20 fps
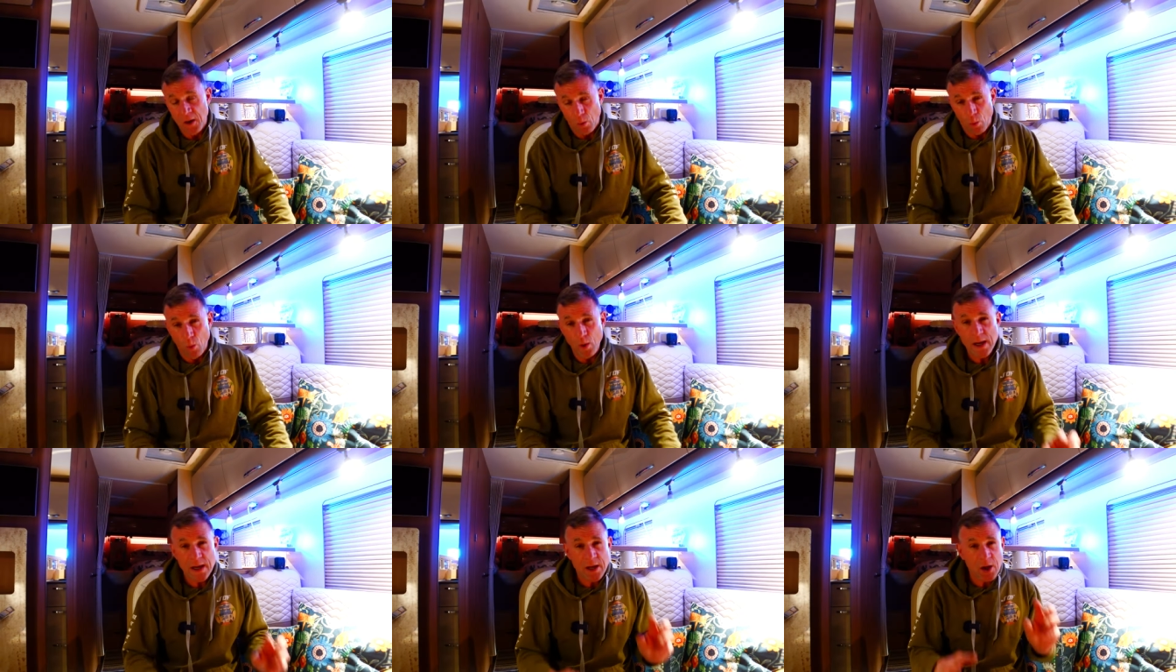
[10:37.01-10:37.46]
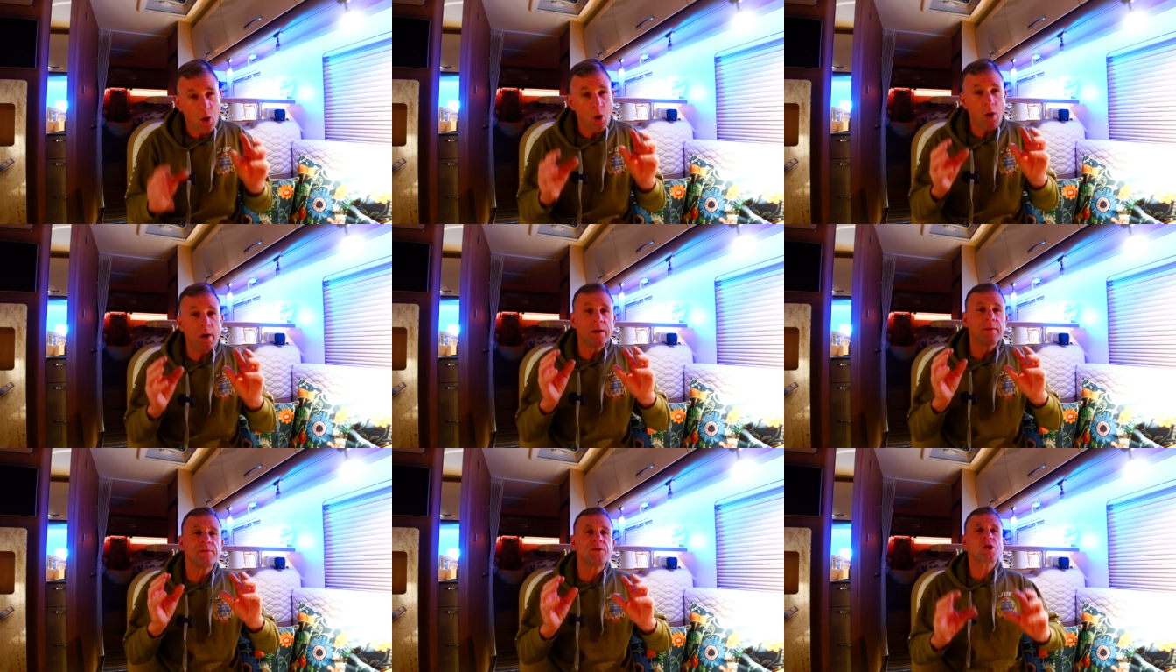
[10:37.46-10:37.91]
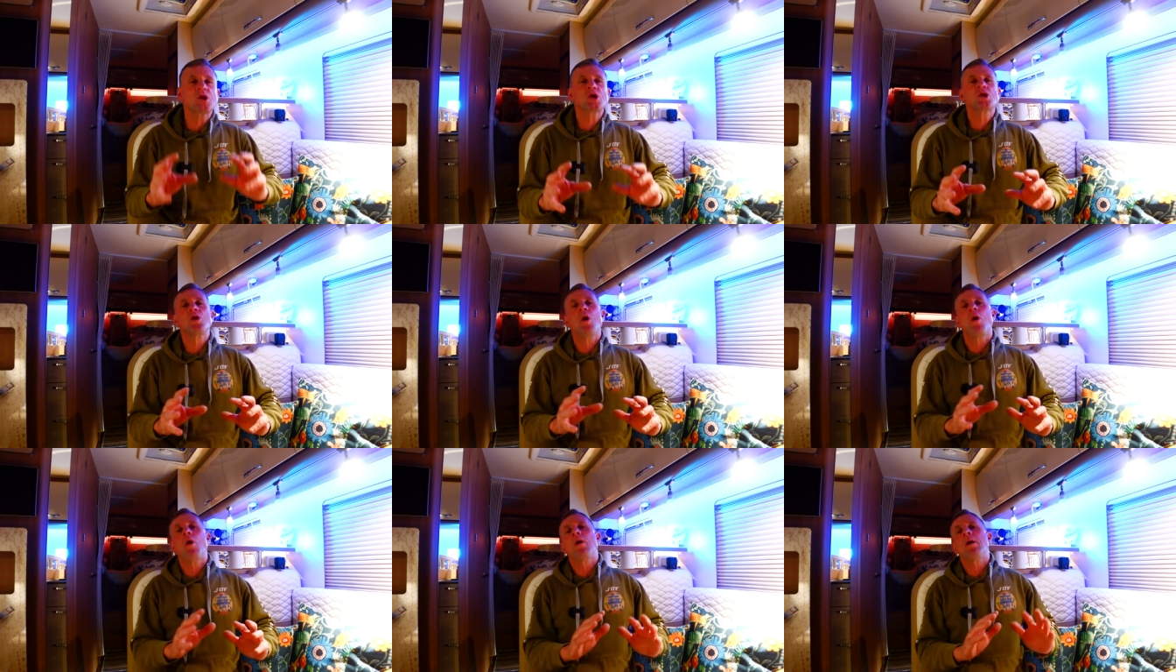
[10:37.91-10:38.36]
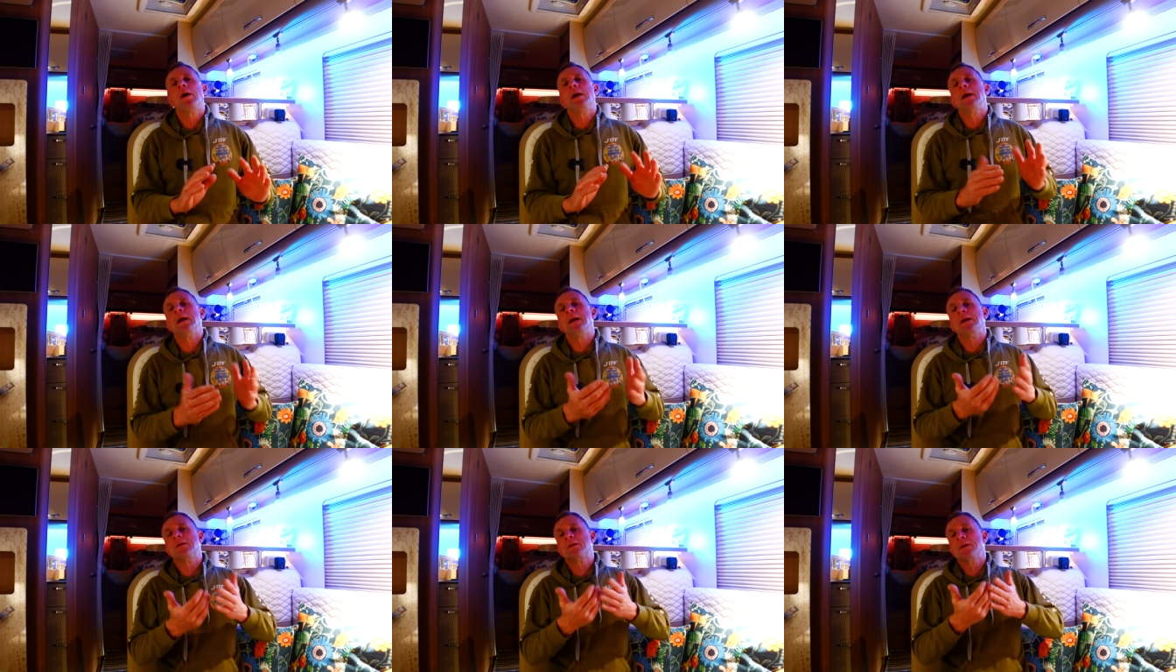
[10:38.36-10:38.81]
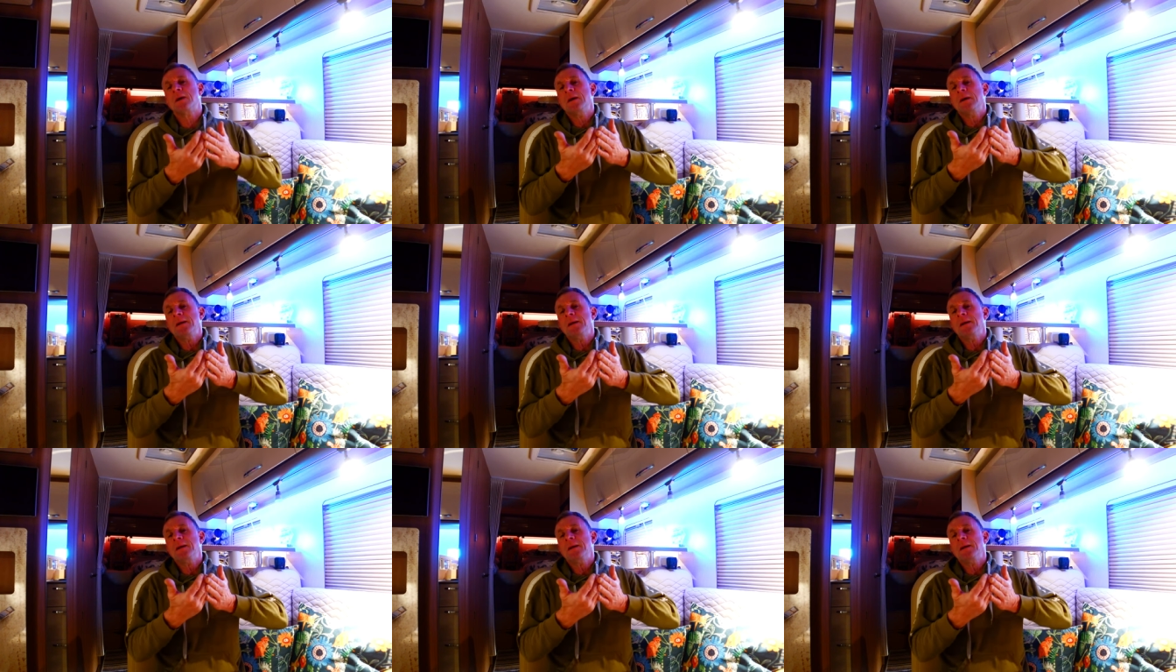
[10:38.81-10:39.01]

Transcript: We kind of started